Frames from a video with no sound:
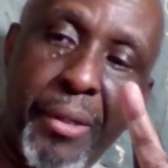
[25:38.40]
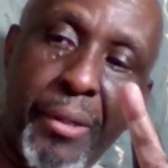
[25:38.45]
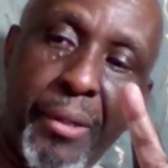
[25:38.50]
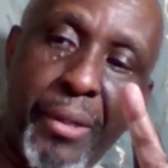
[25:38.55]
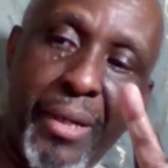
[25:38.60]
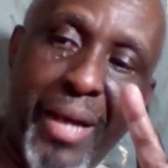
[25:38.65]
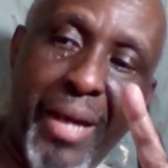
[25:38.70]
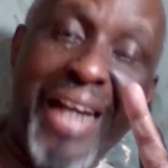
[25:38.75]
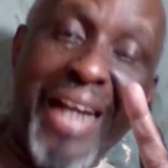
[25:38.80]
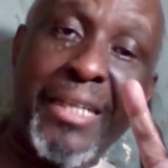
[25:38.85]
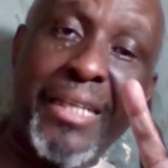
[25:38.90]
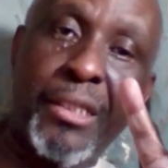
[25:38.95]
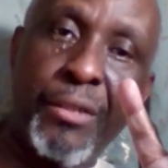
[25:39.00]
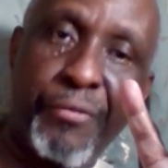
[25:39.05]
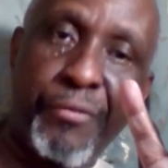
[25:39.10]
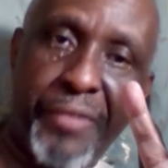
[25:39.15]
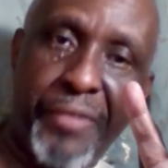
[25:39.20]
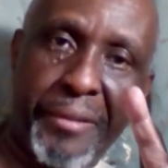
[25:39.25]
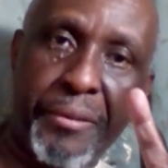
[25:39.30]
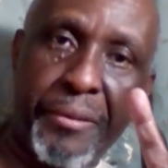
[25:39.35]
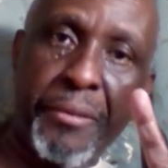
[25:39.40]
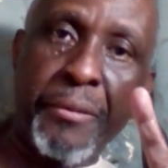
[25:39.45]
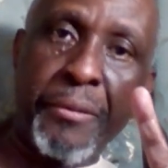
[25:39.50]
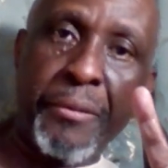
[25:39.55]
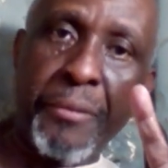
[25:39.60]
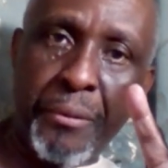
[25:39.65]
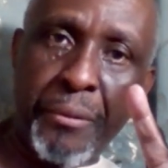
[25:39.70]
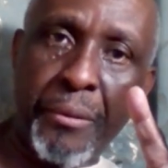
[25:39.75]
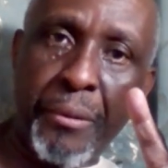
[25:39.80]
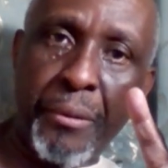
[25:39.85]
activate
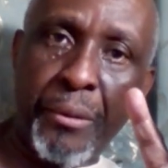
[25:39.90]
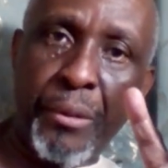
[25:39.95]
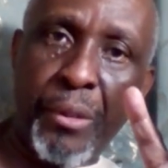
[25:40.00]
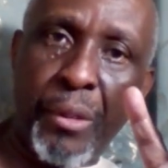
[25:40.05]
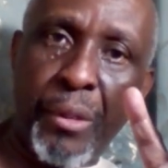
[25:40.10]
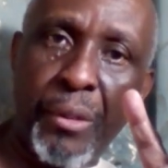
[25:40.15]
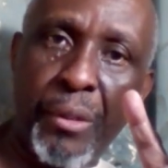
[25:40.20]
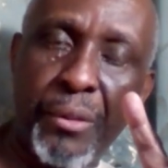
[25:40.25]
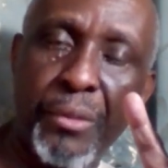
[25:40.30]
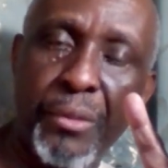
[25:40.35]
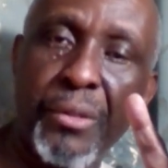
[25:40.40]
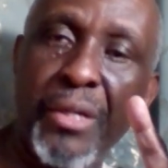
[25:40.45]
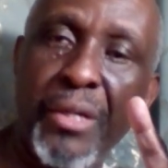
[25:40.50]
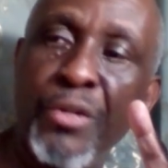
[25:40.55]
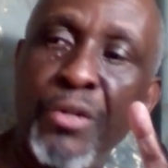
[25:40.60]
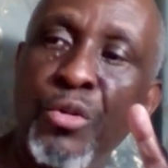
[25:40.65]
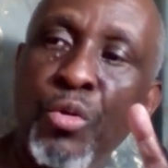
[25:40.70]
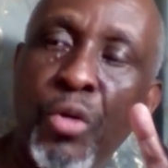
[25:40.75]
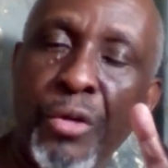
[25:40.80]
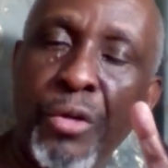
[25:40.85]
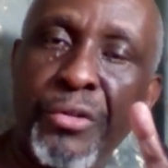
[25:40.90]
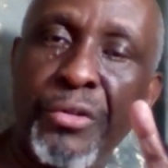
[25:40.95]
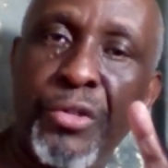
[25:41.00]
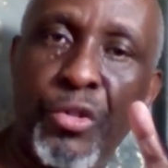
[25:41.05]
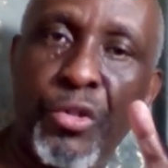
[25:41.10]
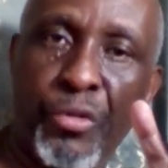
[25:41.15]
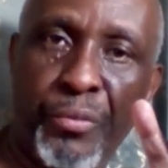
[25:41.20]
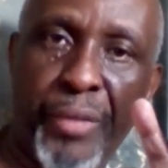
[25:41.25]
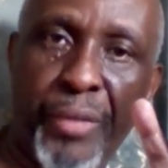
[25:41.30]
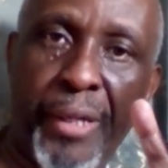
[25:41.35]
the new
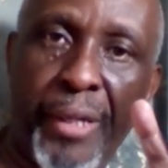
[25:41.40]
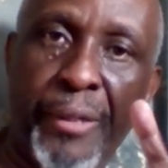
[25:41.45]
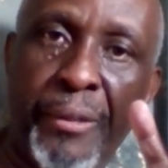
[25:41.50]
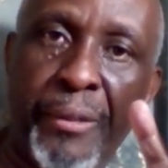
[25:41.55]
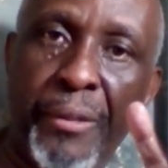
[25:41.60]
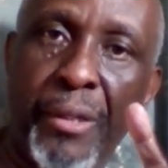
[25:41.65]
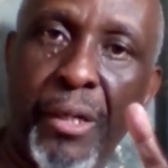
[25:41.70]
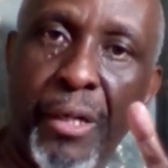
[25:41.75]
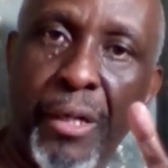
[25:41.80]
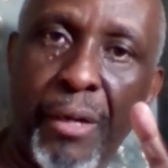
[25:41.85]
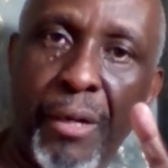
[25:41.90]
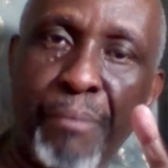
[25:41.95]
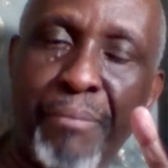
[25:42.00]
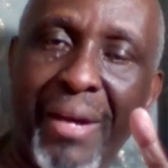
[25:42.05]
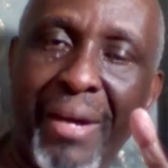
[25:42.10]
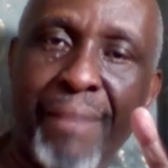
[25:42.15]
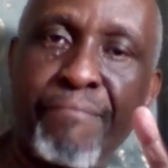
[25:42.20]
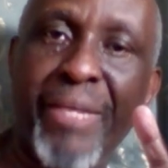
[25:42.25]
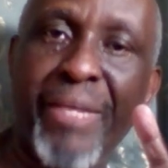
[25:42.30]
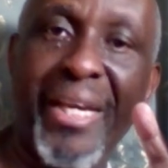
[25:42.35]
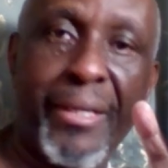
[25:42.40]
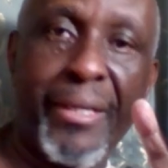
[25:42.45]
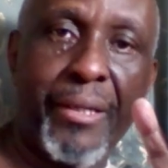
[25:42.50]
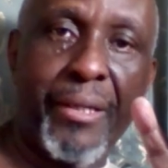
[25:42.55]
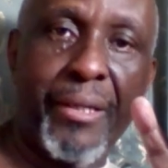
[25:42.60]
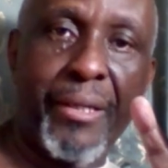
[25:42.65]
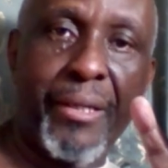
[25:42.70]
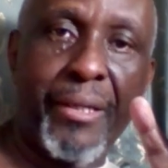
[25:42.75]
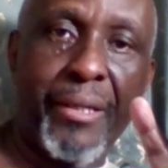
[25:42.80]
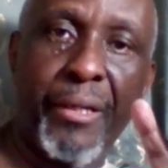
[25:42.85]
consumer by making them
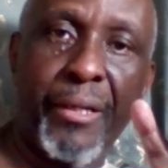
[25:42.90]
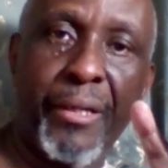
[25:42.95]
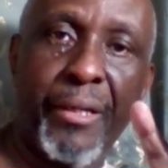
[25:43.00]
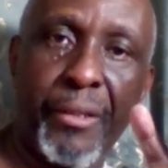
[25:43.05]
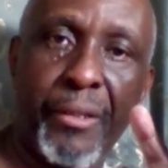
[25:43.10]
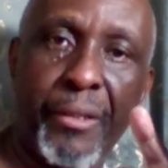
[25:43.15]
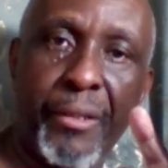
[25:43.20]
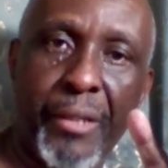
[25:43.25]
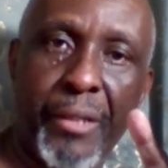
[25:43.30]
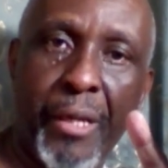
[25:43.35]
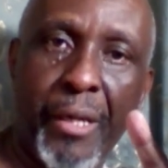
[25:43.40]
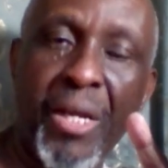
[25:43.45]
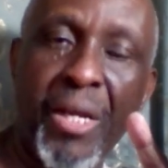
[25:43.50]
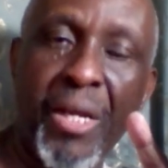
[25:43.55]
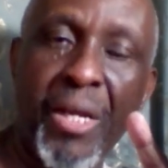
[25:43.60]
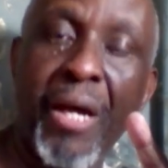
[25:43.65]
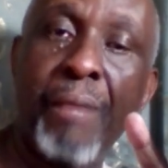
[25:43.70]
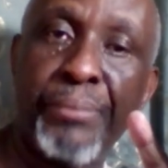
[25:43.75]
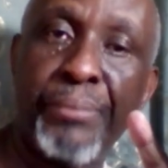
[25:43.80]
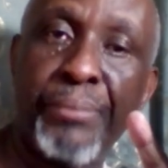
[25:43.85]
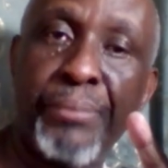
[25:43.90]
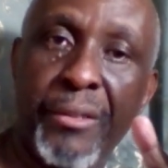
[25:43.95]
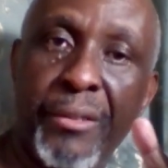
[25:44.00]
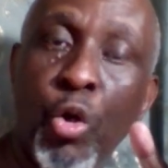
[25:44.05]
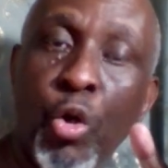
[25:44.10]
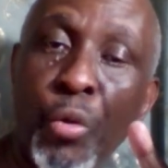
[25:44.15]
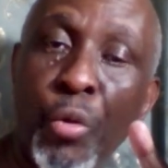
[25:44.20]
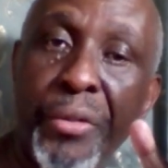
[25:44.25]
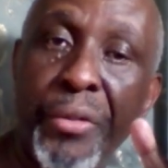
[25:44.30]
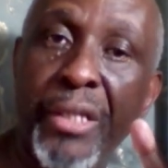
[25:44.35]
place orders for
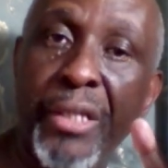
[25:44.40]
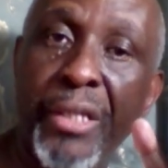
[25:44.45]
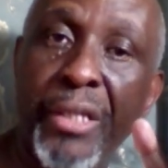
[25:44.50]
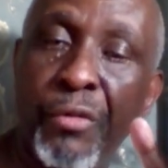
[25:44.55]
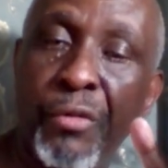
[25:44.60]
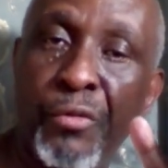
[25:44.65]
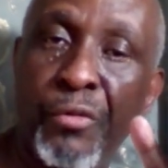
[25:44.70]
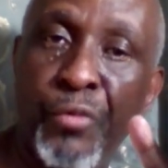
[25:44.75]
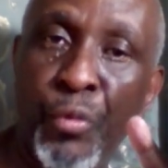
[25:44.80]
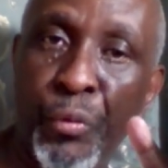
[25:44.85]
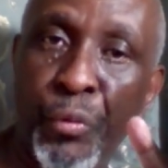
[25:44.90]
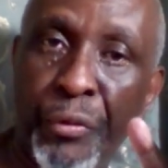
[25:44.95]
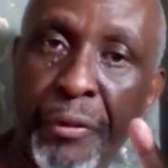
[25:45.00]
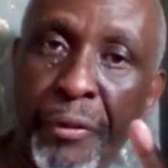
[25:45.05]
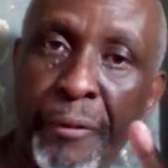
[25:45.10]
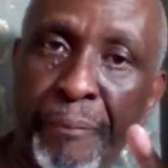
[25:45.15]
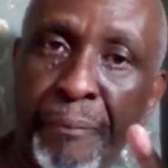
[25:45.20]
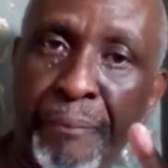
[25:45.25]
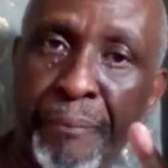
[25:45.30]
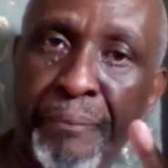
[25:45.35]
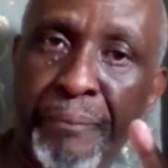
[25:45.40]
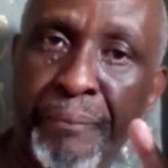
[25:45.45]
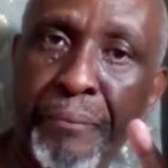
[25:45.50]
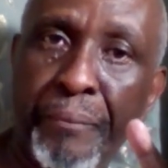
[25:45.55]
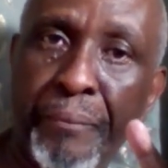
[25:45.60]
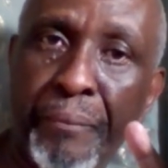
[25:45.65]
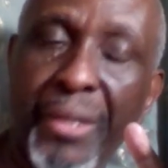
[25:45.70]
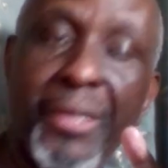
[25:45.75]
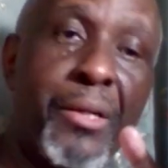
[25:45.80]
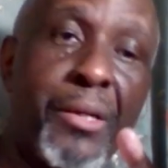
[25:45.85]
food.
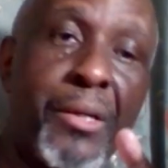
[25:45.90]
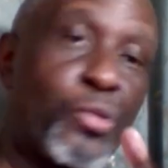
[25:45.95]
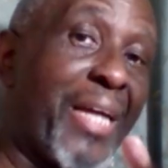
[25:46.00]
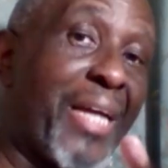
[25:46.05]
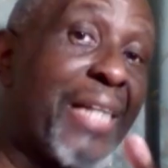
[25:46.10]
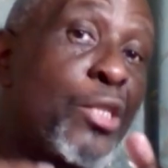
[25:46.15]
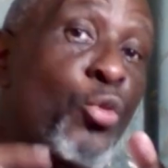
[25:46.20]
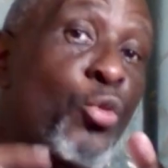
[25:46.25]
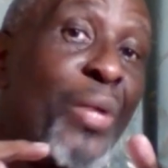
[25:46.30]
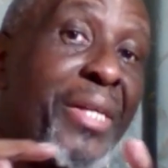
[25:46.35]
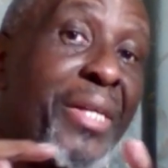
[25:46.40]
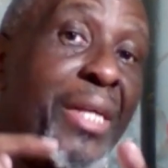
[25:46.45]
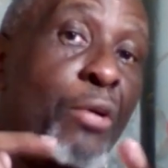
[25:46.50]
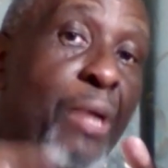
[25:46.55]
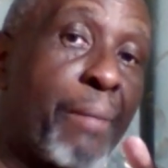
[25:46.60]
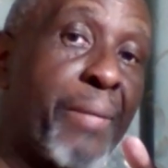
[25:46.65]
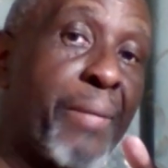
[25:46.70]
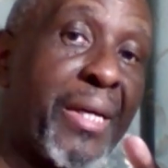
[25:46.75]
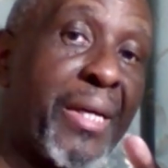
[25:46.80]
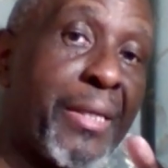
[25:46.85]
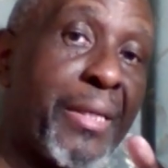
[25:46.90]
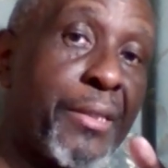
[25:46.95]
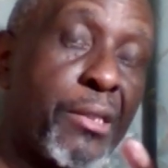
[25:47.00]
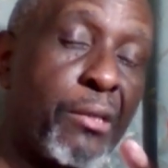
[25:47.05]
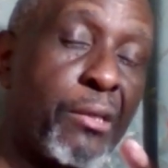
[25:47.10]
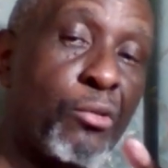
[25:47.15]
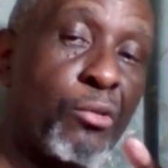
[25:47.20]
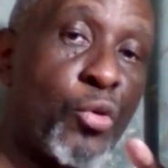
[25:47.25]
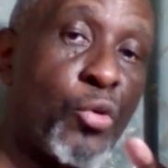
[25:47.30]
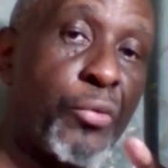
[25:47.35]
So that's where the rubber hits
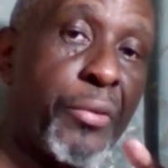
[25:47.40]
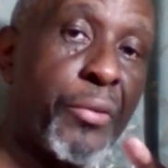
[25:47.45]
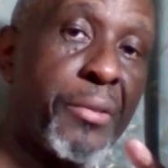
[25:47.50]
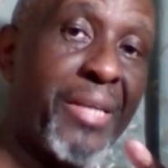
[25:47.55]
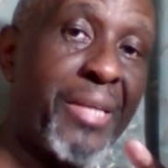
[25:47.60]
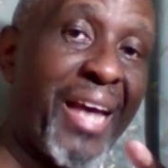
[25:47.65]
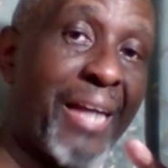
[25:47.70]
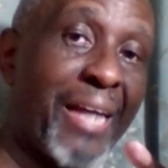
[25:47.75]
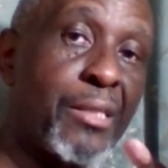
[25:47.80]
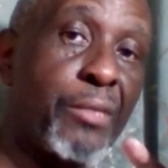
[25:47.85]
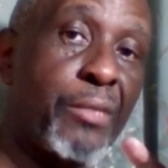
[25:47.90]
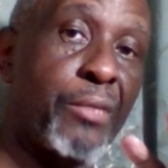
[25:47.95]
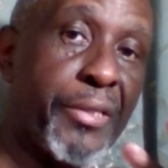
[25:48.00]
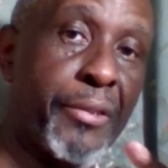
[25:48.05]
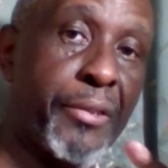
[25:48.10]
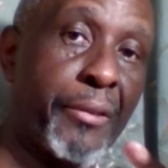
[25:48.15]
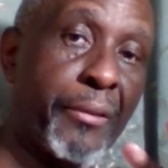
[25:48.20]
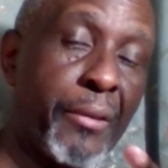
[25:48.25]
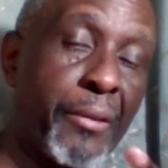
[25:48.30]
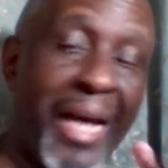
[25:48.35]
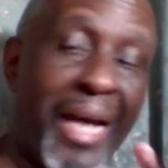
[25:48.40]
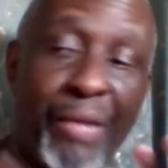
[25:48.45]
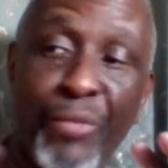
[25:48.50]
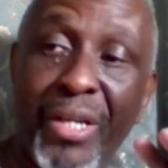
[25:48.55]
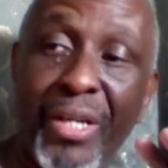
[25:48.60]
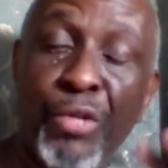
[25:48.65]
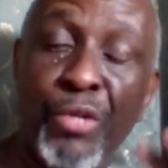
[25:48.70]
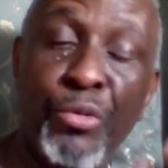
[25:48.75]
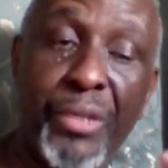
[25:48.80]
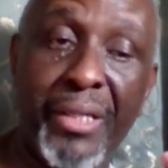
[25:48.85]
the activation. And
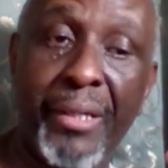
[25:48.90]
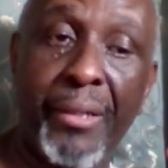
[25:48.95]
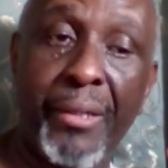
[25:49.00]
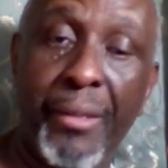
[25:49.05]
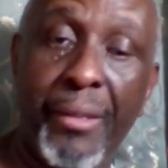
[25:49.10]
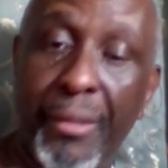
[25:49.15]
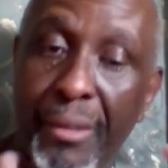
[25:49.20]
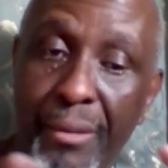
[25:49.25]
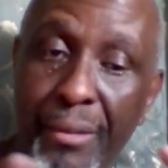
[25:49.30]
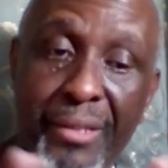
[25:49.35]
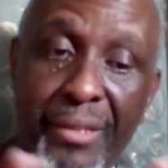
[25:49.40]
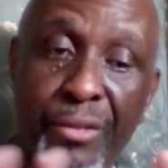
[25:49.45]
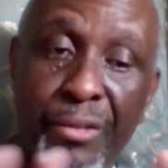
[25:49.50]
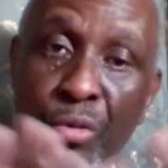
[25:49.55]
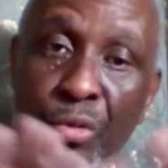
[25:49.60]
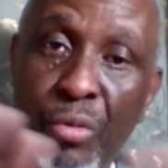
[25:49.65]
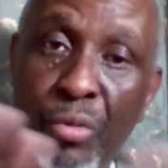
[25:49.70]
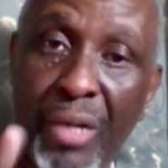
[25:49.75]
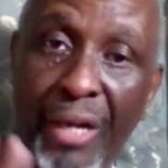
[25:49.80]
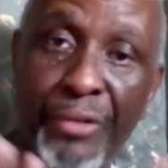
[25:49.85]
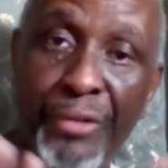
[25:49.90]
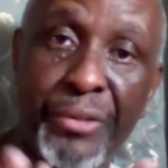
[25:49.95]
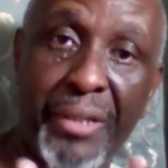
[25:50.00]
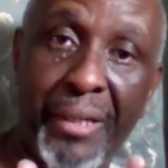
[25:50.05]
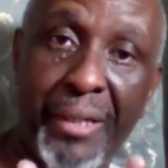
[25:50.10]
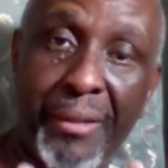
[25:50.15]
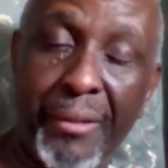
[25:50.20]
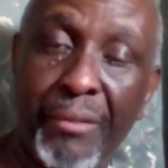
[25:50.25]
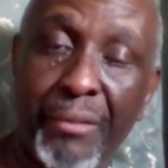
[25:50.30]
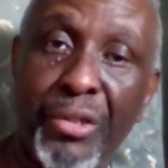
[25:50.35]
we're using this new
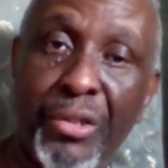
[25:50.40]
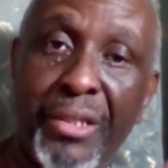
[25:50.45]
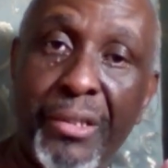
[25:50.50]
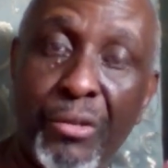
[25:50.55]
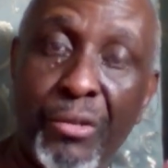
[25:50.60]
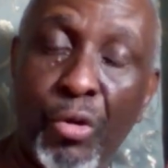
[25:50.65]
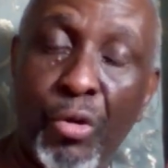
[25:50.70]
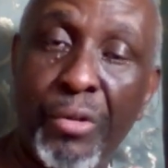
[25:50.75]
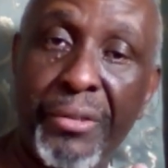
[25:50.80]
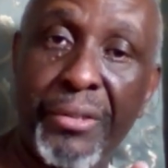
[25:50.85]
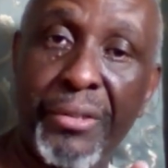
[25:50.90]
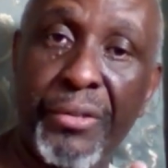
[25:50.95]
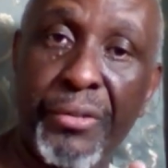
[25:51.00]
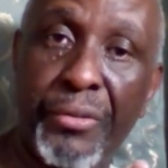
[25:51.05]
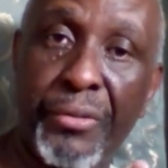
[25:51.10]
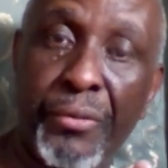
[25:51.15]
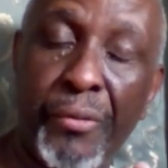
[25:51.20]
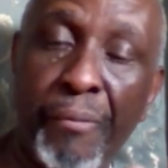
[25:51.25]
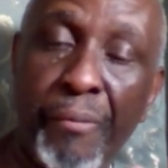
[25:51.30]
culture, which is all digital.